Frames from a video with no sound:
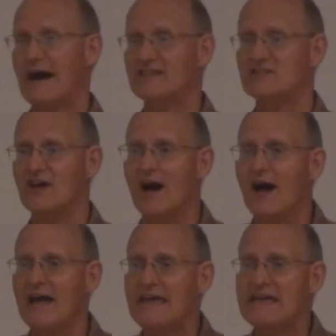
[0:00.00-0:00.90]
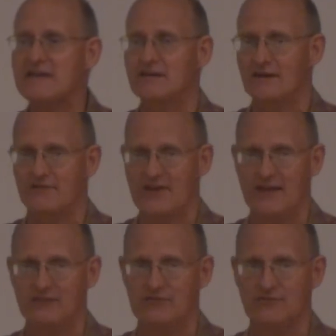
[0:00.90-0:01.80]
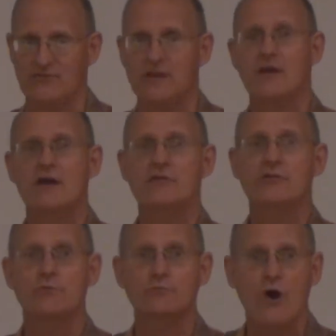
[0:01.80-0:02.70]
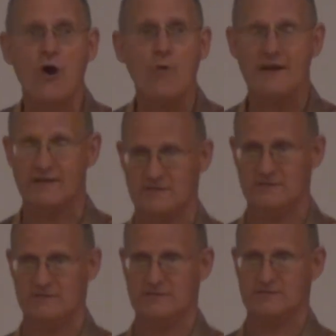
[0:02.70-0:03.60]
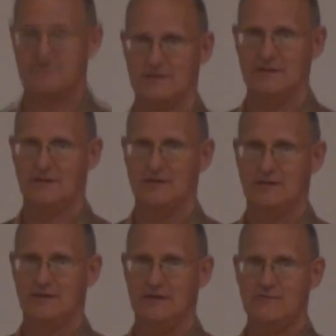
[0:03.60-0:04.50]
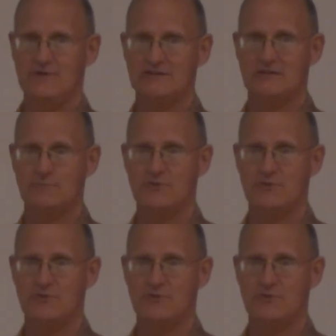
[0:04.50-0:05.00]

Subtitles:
by tying of hands and feet. The Romans invented